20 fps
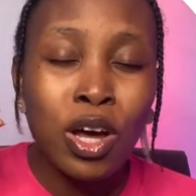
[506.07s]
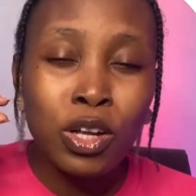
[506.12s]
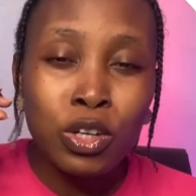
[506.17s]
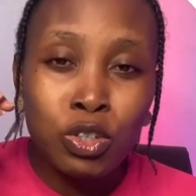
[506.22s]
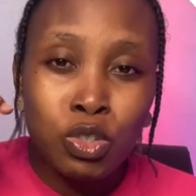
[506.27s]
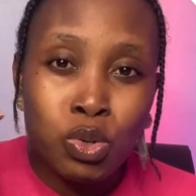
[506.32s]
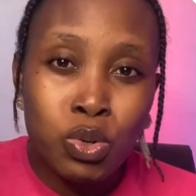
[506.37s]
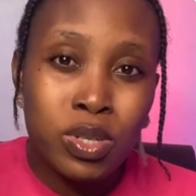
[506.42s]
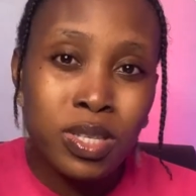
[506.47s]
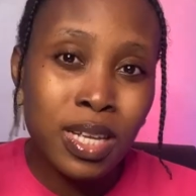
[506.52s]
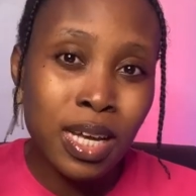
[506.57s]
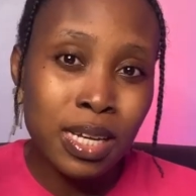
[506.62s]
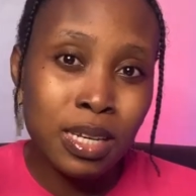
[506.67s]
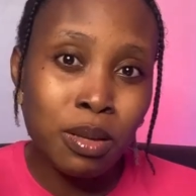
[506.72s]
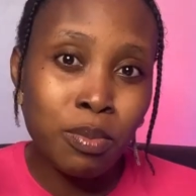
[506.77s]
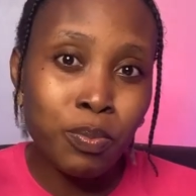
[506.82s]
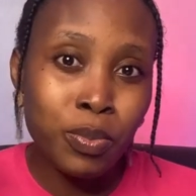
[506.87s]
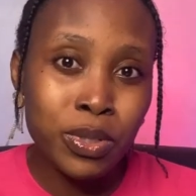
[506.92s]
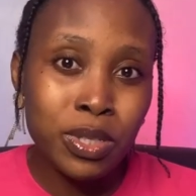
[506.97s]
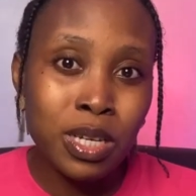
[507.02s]
Those are the
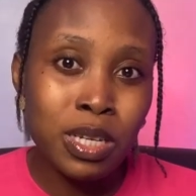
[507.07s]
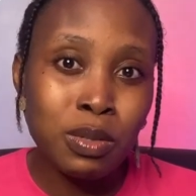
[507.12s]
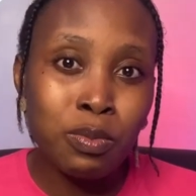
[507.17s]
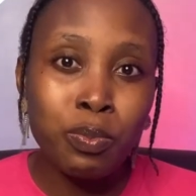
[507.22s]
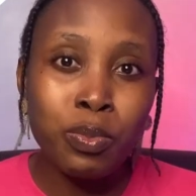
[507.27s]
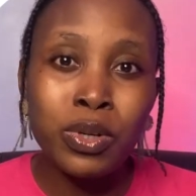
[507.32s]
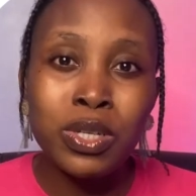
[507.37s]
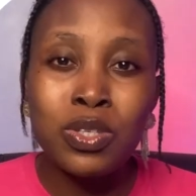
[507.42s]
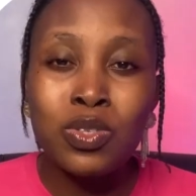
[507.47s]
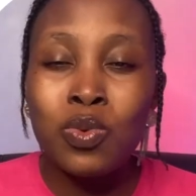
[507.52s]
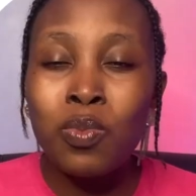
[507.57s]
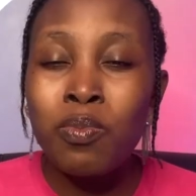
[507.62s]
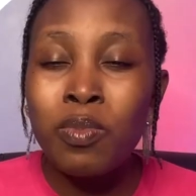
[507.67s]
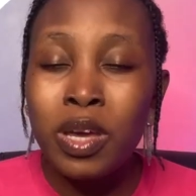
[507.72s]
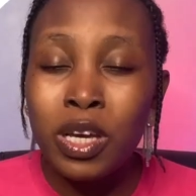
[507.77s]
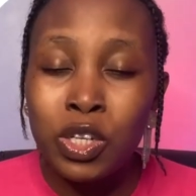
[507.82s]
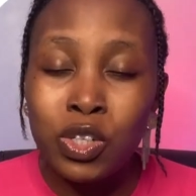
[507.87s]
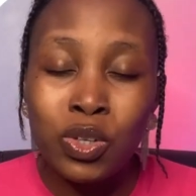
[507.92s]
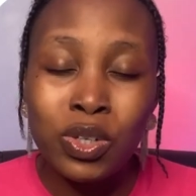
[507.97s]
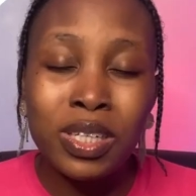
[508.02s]
important points. So
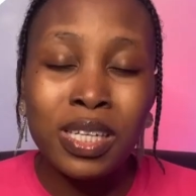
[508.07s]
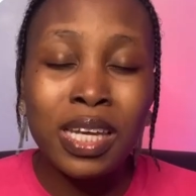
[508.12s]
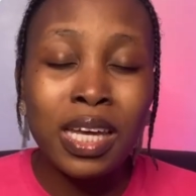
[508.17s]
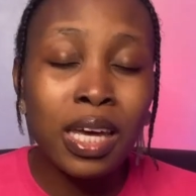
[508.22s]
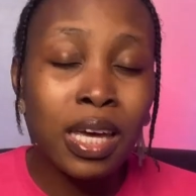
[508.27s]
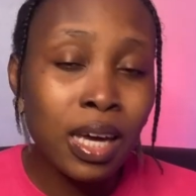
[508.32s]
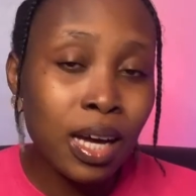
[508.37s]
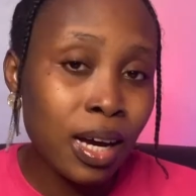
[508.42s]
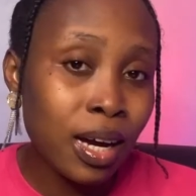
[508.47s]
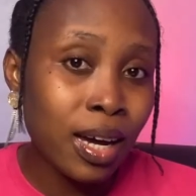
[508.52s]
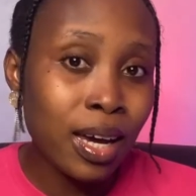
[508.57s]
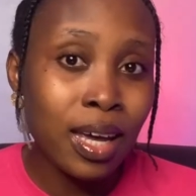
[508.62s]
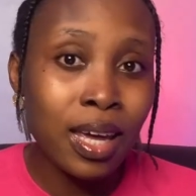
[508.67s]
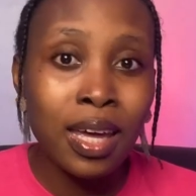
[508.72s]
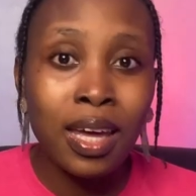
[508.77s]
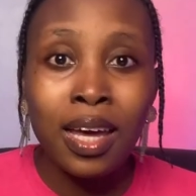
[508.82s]
make sure the AI